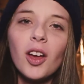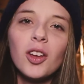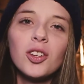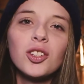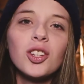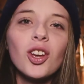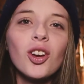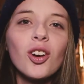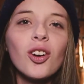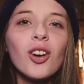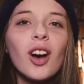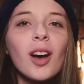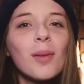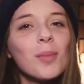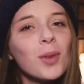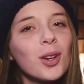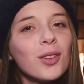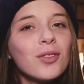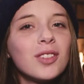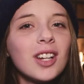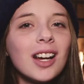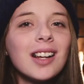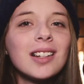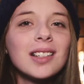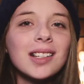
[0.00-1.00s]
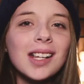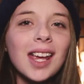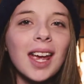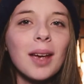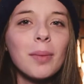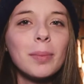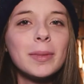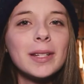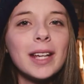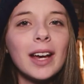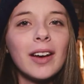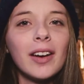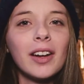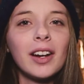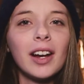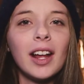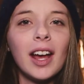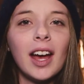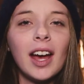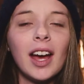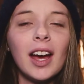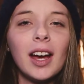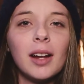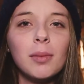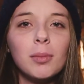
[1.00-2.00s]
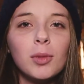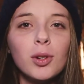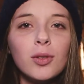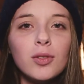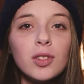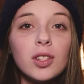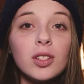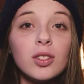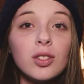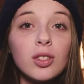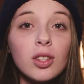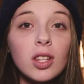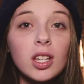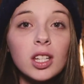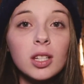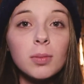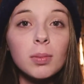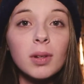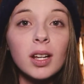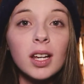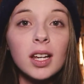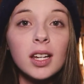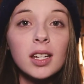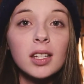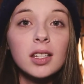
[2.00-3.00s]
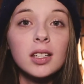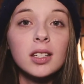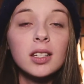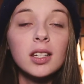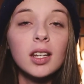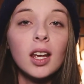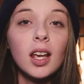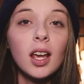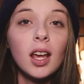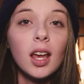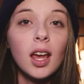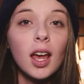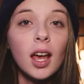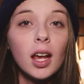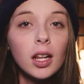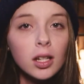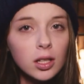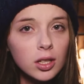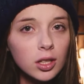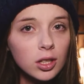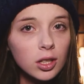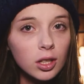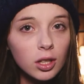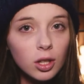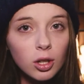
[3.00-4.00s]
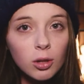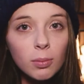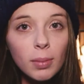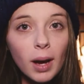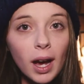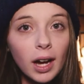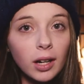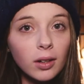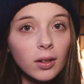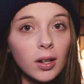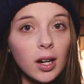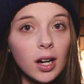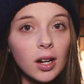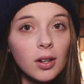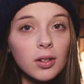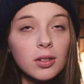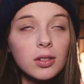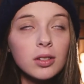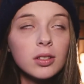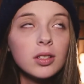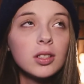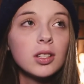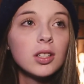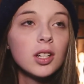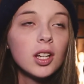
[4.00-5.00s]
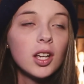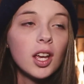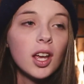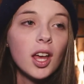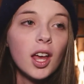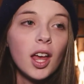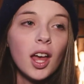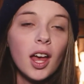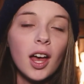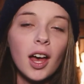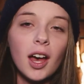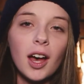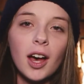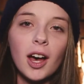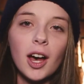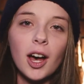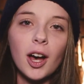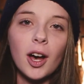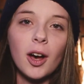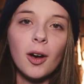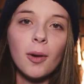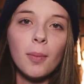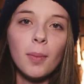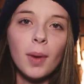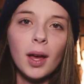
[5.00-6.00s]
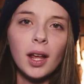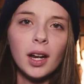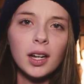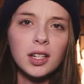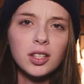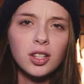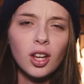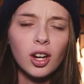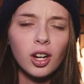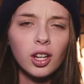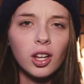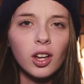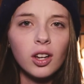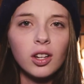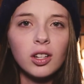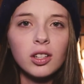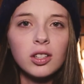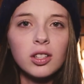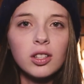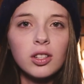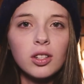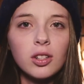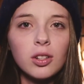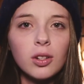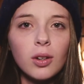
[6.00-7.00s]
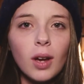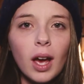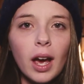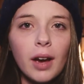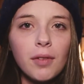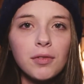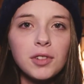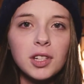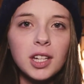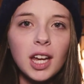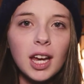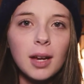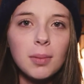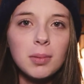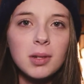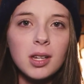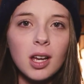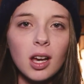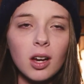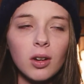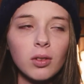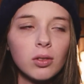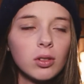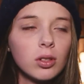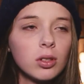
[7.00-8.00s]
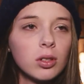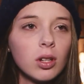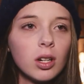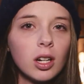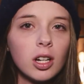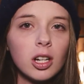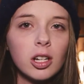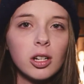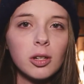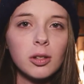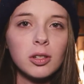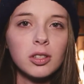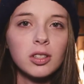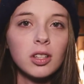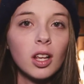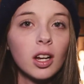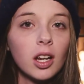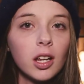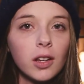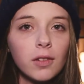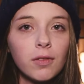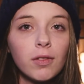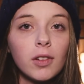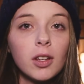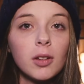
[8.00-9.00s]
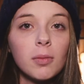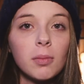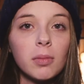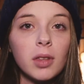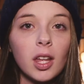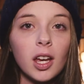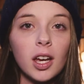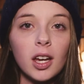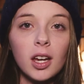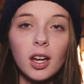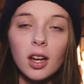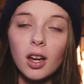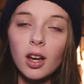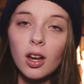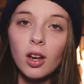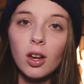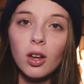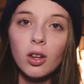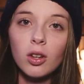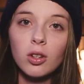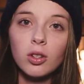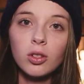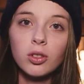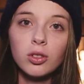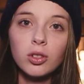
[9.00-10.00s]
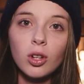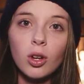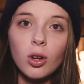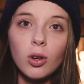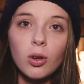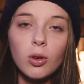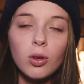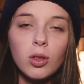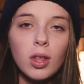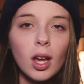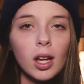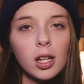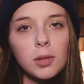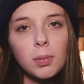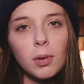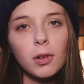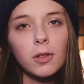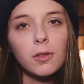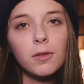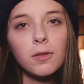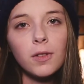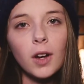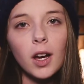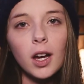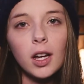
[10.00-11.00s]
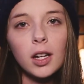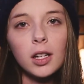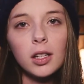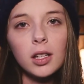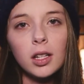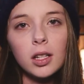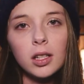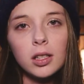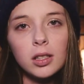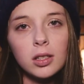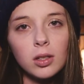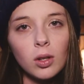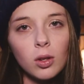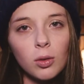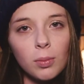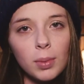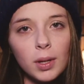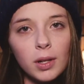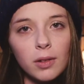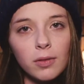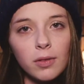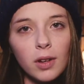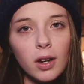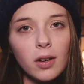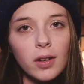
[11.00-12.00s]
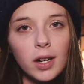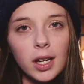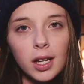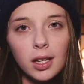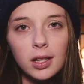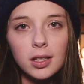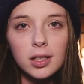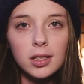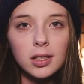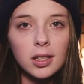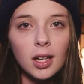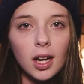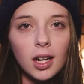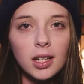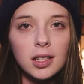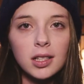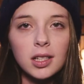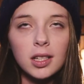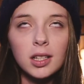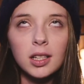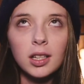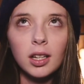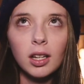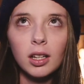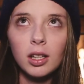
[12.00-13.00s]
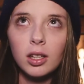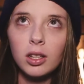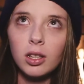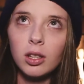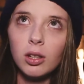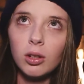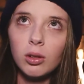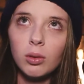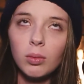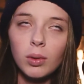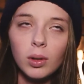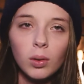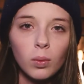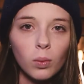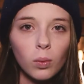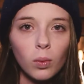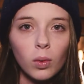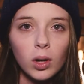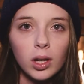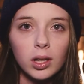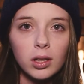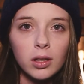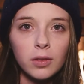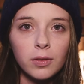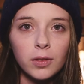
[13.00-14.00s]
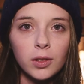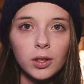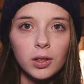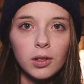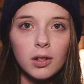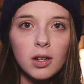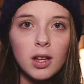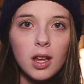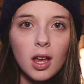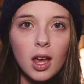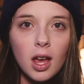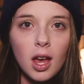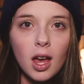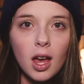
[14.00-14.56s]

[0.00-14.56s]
So I moved down to Cape Town and moved into this place, hence the new background. And I started going to AFDA Cape Town, studying film there. So that's been fun. It's all been very exciting and new and wonderful,